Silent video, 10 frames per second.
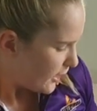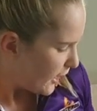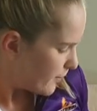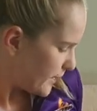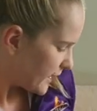
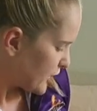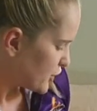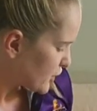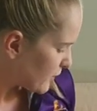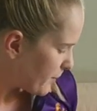Um, I
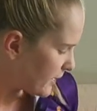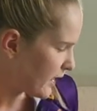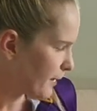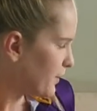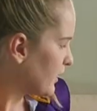guess just wrapping
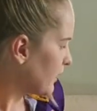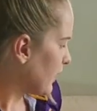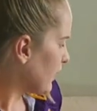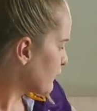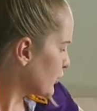up
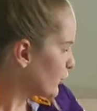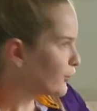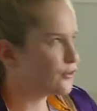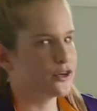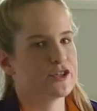after
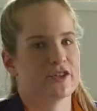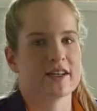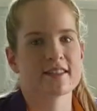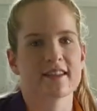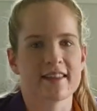all of those
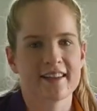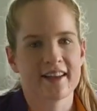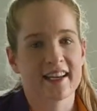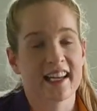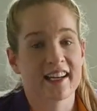dresses, I
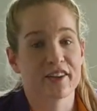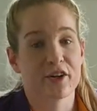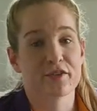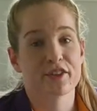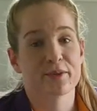think I counted
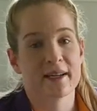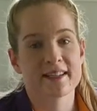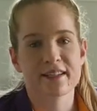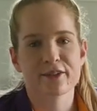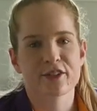over
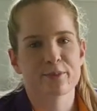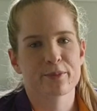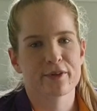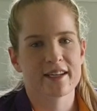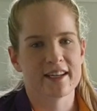20, which is
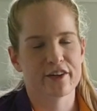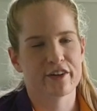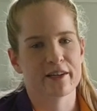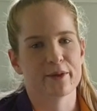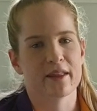pretty
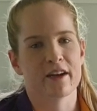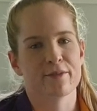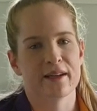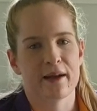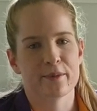incredible that I've
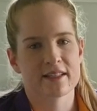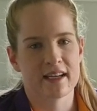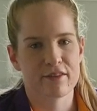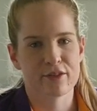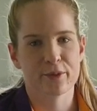been able to
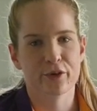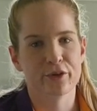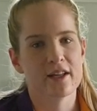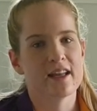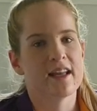save them
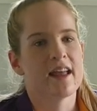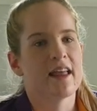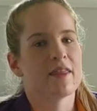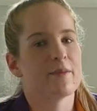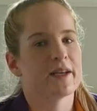all.
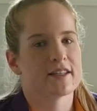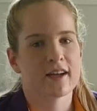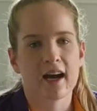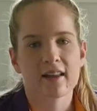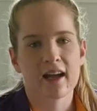The biggest
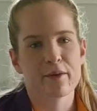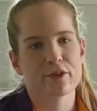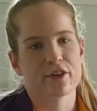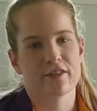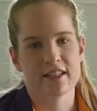highlight
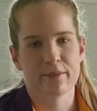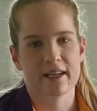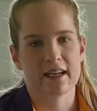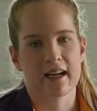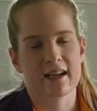was obviously
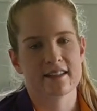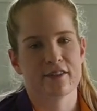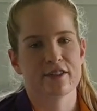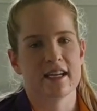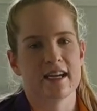winning under
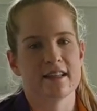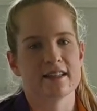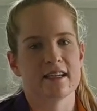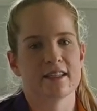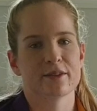
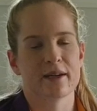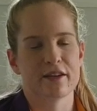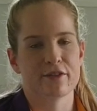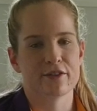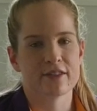17s in
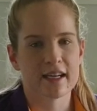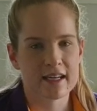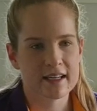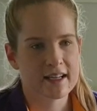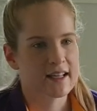
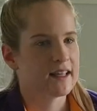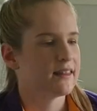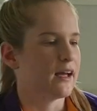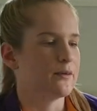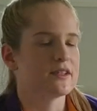2015.
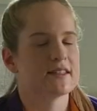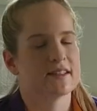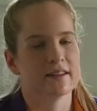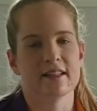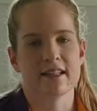That was
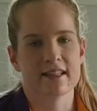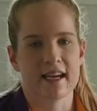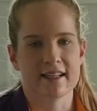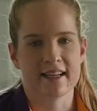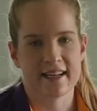still an
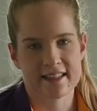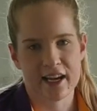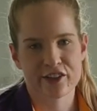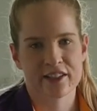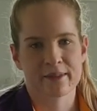insane day and it's
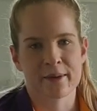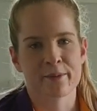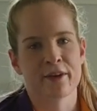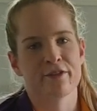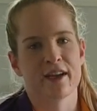actually come up
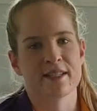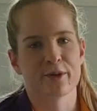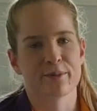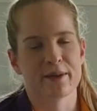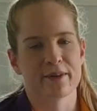in my
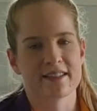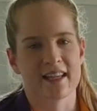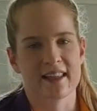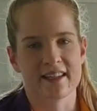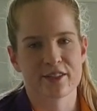Facebook memories
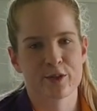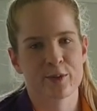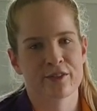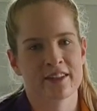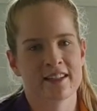lately, so it's
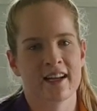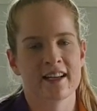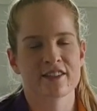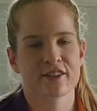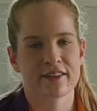been really
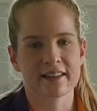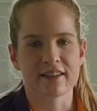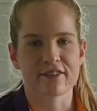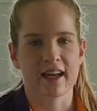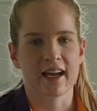nice to
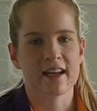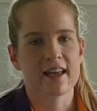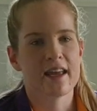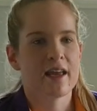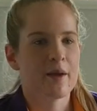relive that.
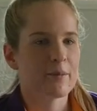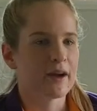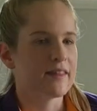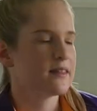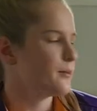But
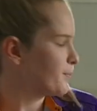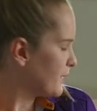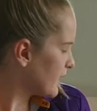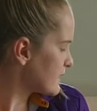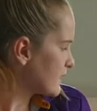I think the
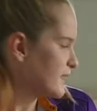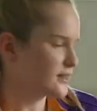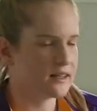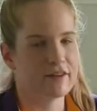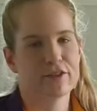biggest
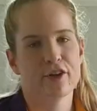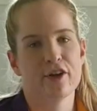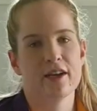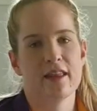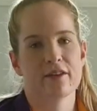lesson that I've
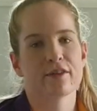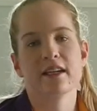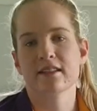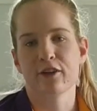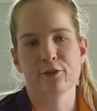learned and the
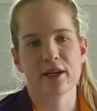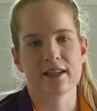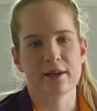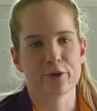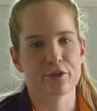reason I've played
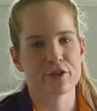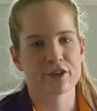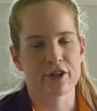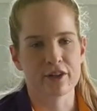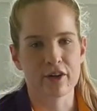netball for
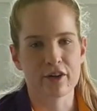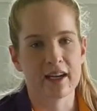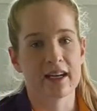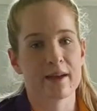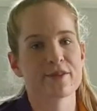so long
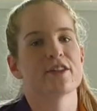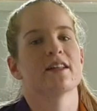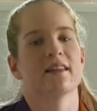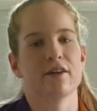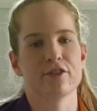and
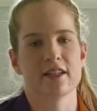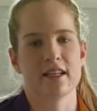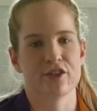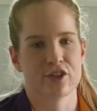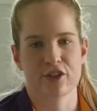absolutely loved it
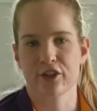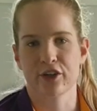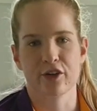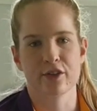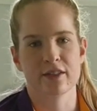is just the
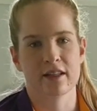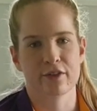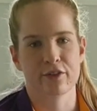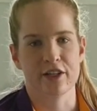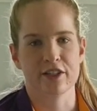girls and the
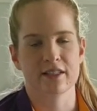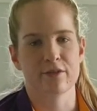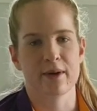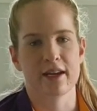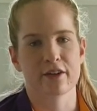friendships
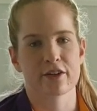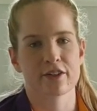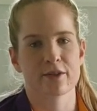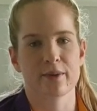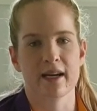I've made
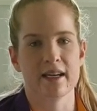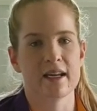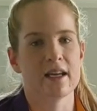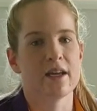across the way